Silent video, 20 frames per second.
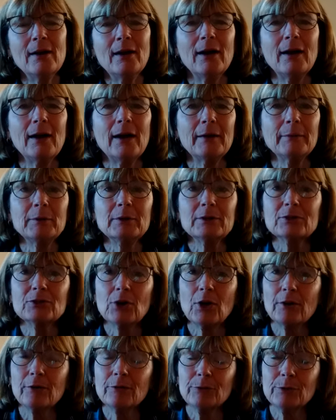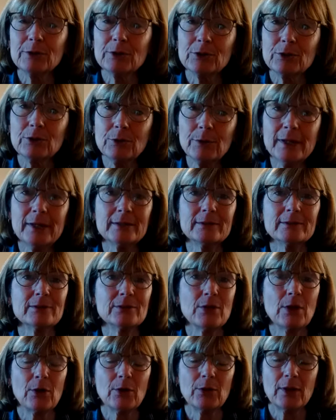Uh, I'm going to start off with two hints,
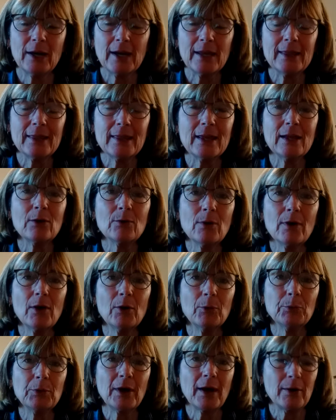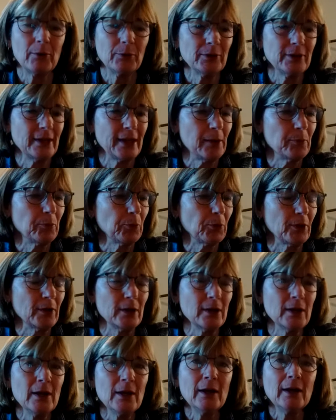though, that I think will help you out with the apron.